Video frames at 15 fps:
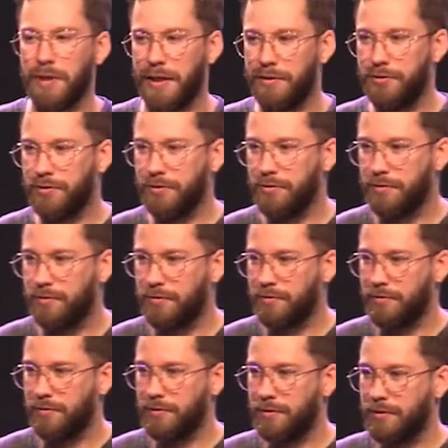race.
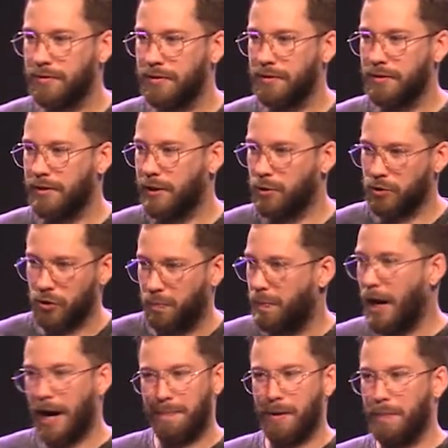They don't just
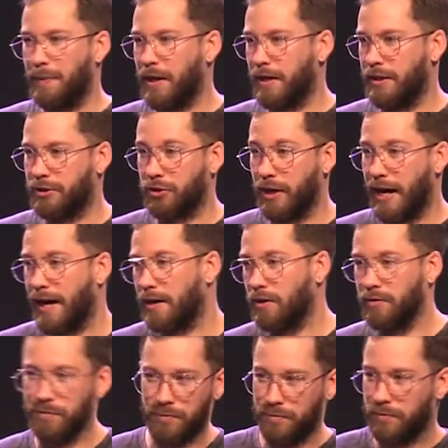pop up out of the track
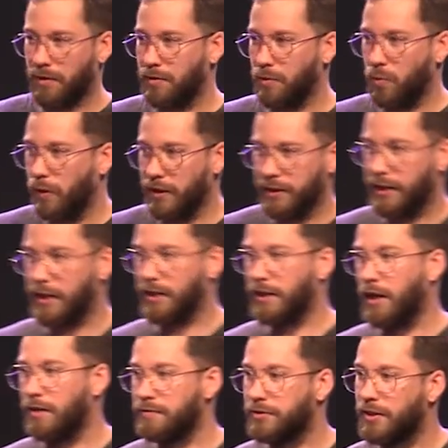willy nilly
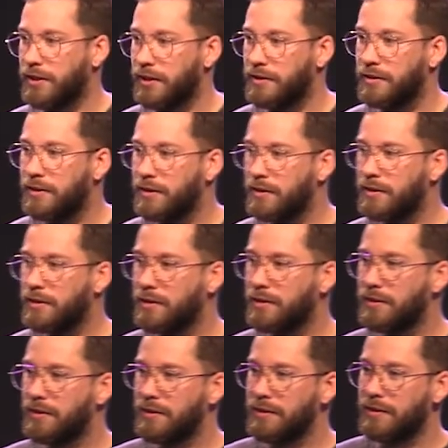all of a sudden.
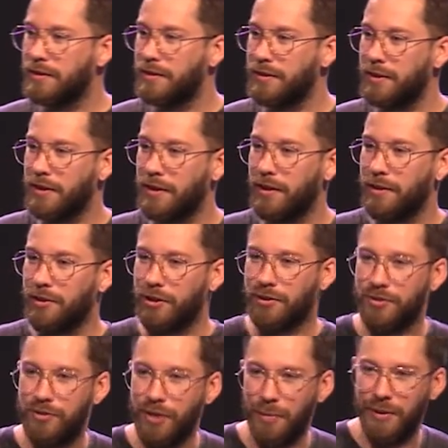There
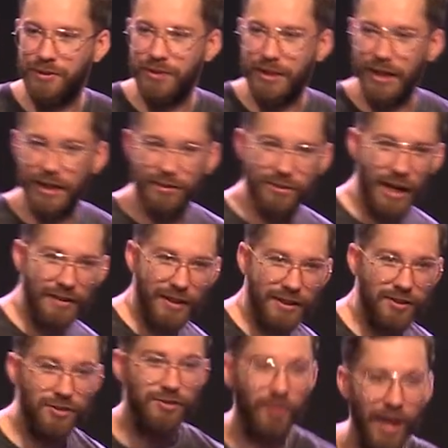isn't someone sitting on the side like
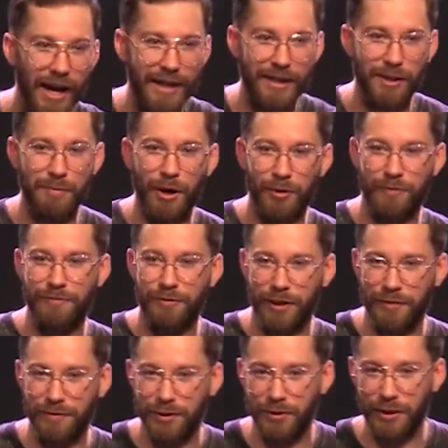sliding them out in front
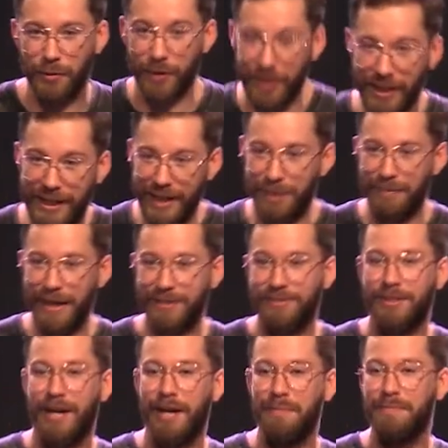of you, like, we're going to get them next
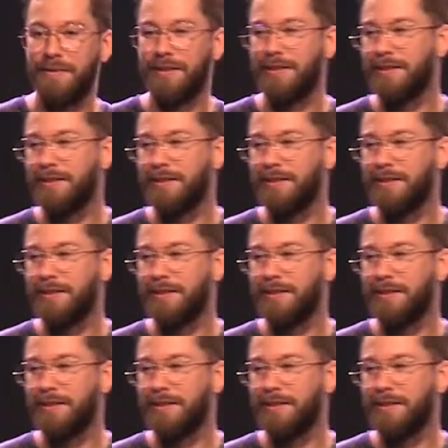time.